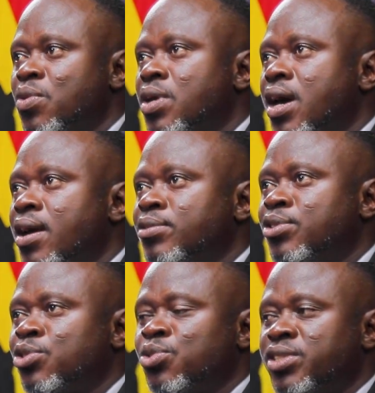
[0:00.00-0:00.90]
how
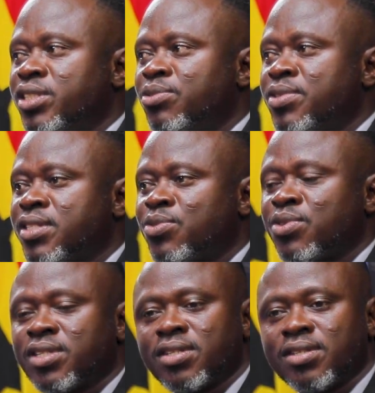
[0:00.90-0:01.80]
do you deal with
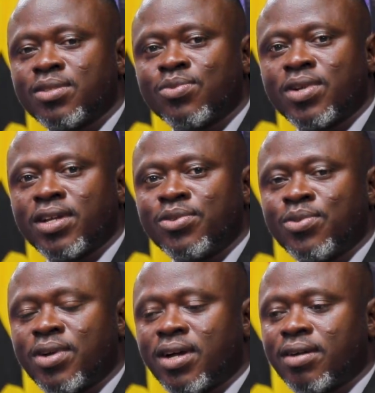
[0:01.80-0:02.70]
situations where
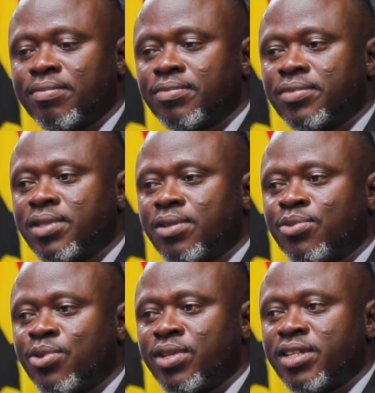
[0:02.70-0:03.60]
you are
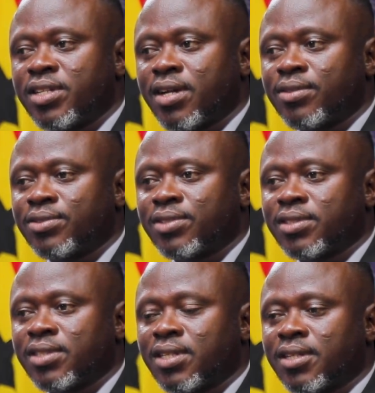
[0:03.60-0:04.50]
rolling out,
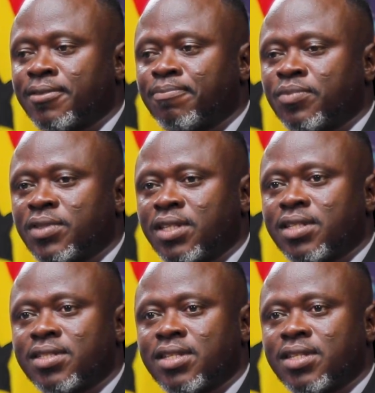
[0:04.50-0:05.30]
let's